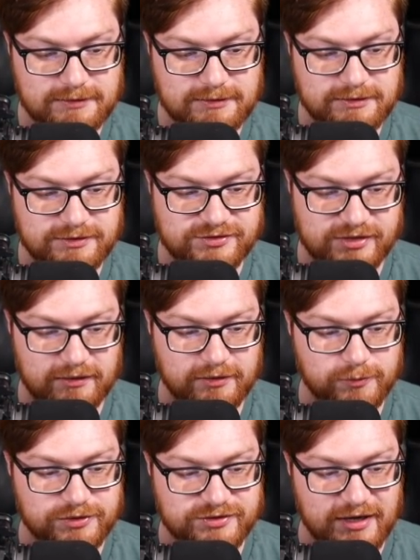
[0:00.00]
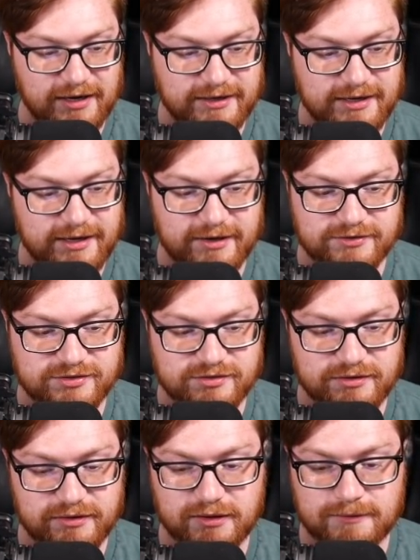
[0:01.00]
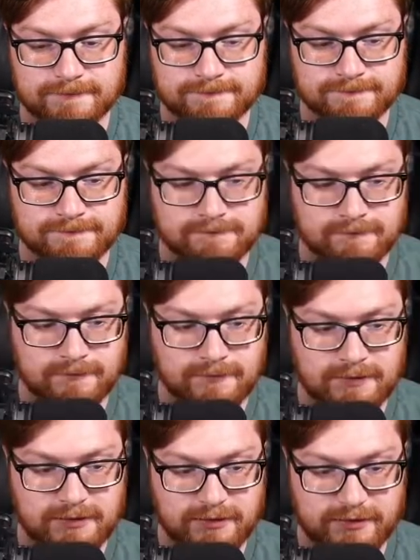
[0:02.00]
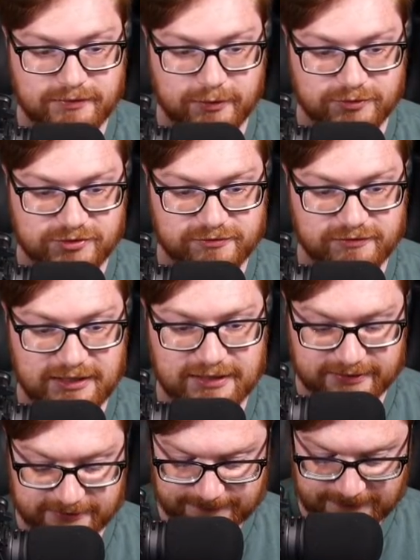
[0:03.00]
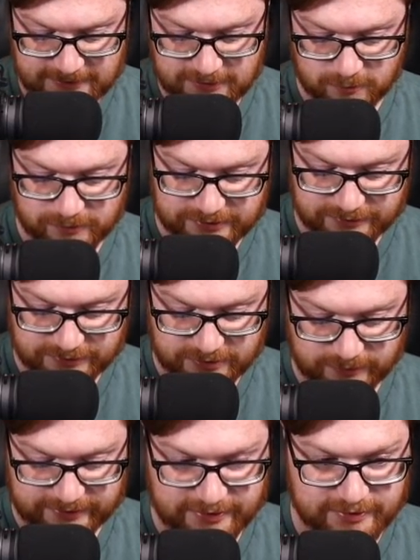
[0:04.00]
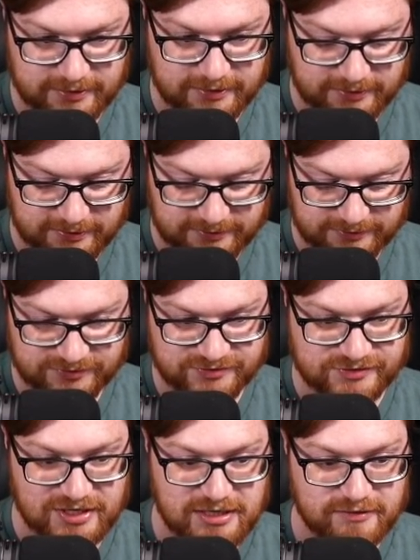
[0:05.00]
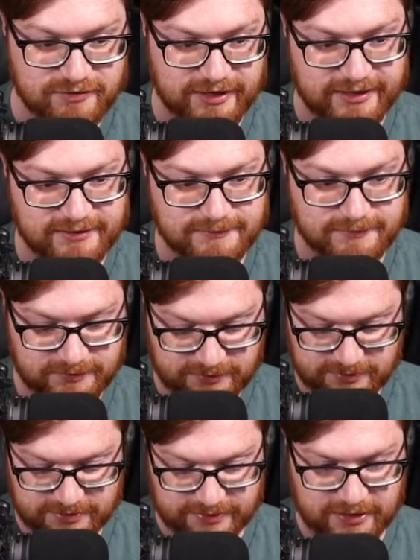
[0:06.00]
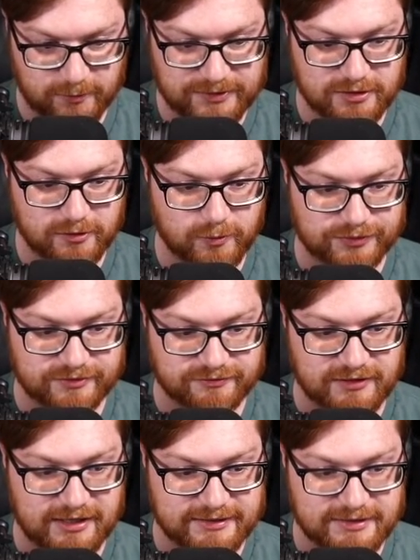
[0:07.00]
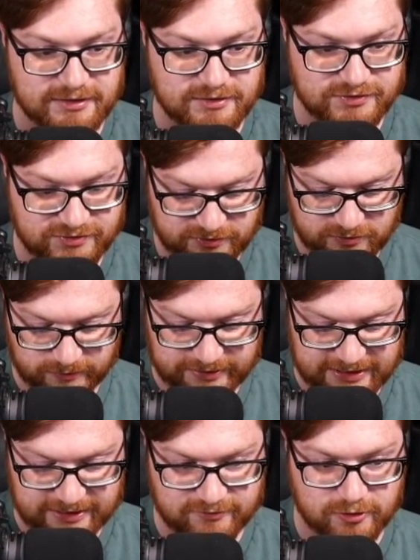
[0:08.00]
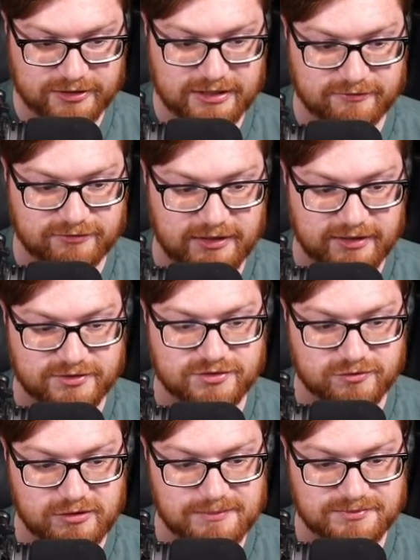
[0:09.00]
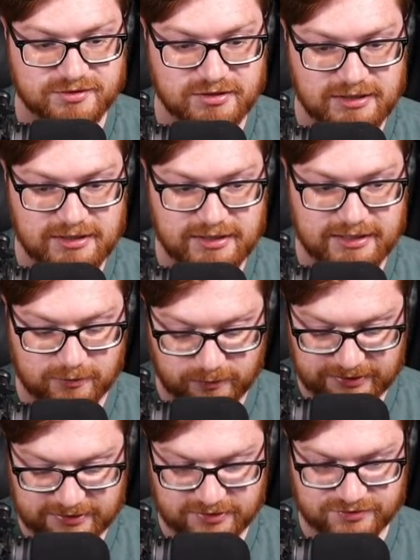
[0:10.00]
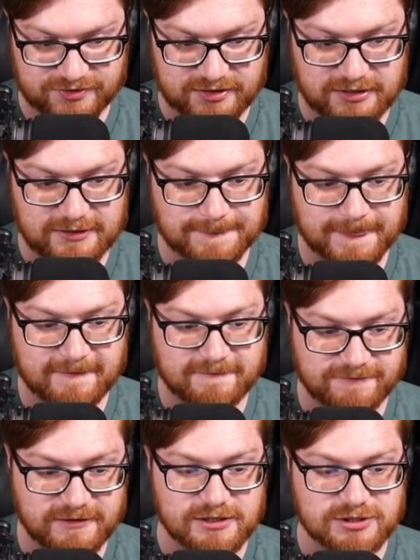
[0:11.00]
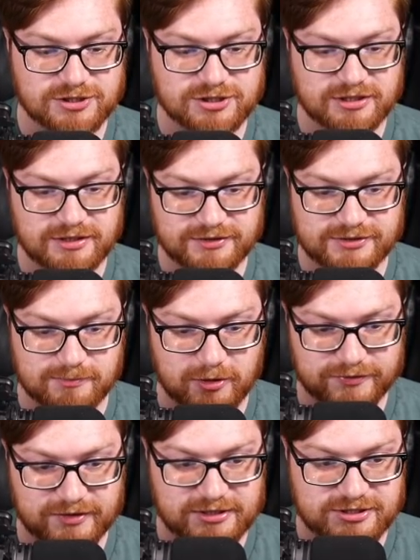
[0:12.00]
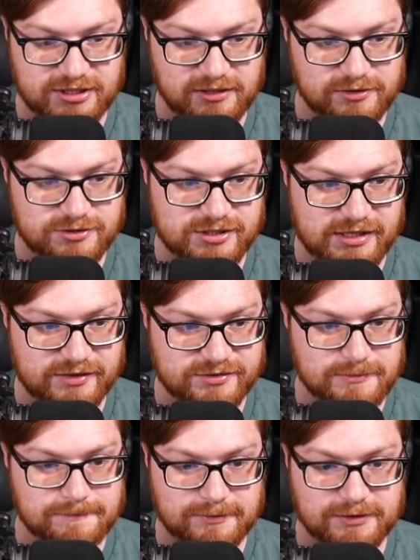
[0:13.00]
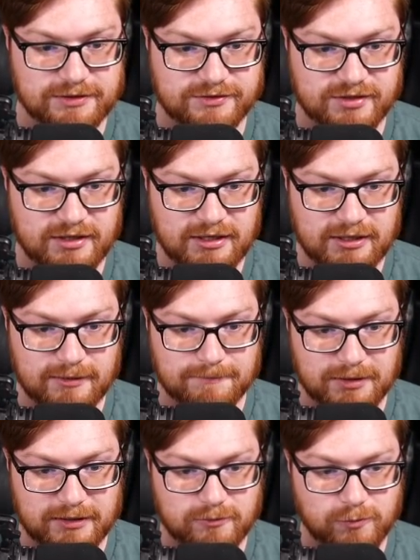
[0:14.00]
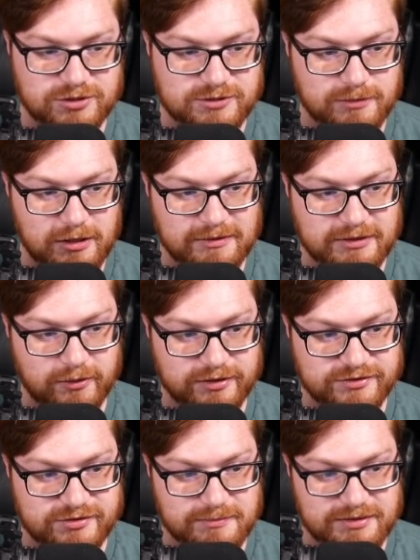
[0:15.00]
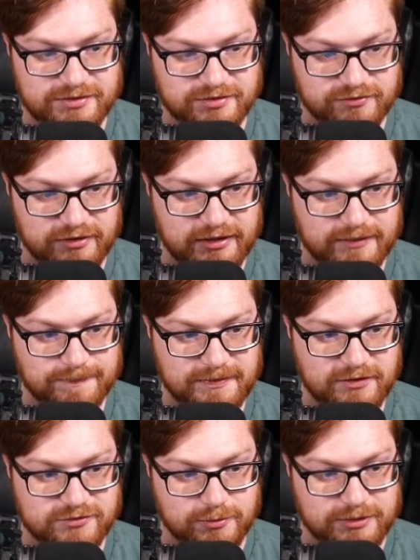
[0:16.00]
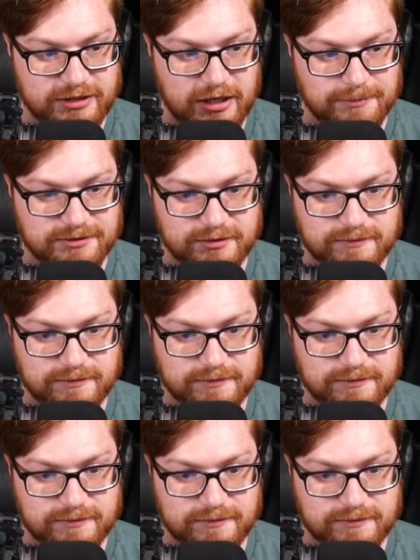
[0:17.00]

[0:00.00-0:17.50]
Silent with tac S there. There's our flag. We can then go ahead and save that and now we know what the flag is. We have our get flag script and we can say finish to mark that challenge as complete. But we should probably go ahead and submit this flag. So I'm gonna copy it,